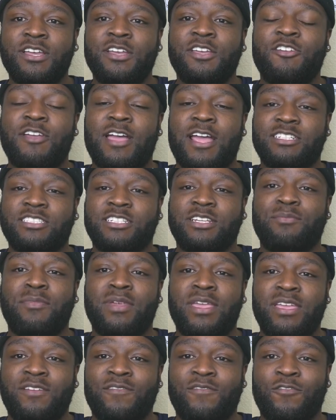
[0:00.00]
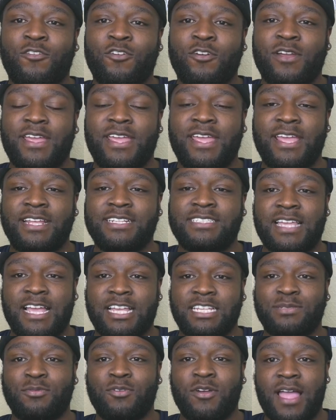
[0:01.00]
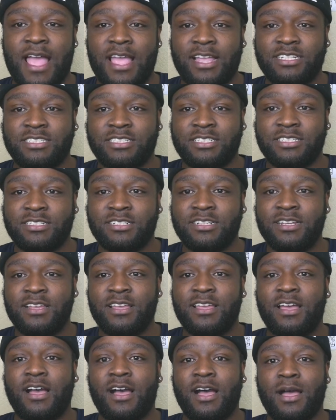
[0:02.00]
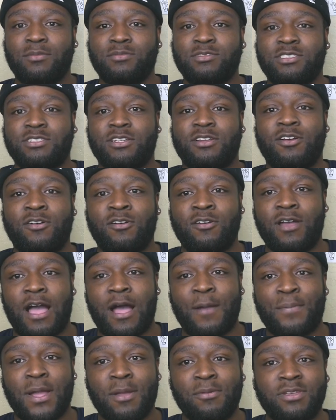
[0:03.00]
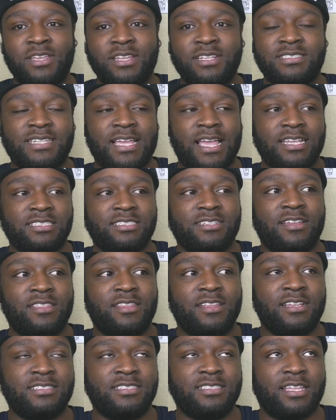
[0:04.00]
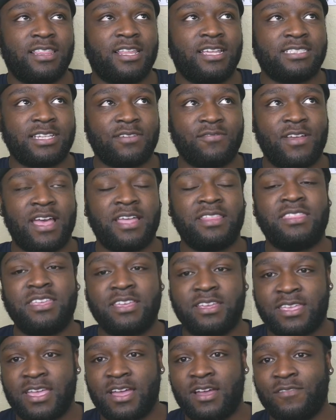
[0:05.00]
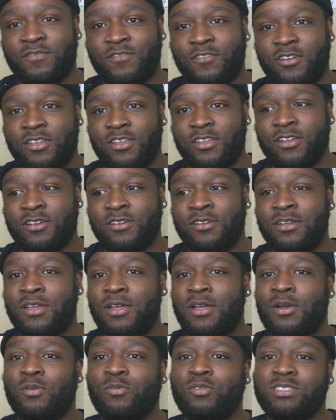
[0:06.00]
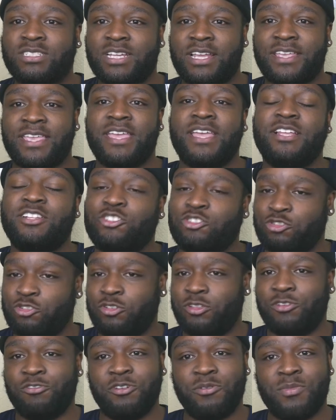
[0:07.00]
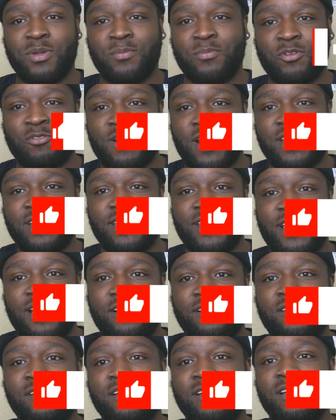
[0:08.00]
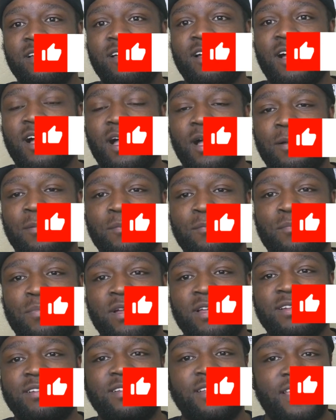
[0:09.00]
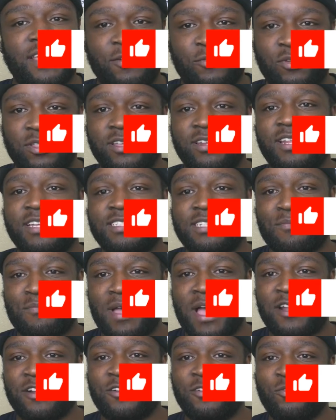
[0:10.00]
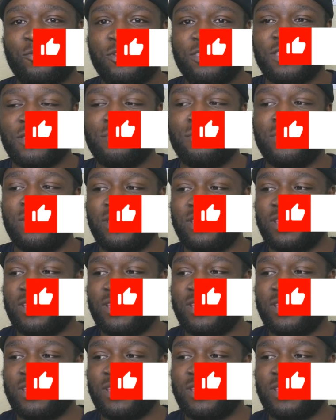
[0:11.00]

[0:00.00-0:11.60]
you actually make for a taxable action. So I'll probably get taxed on this unless I've had the account for a year, which I can't truly remember right now. But it really doesn't matter with it being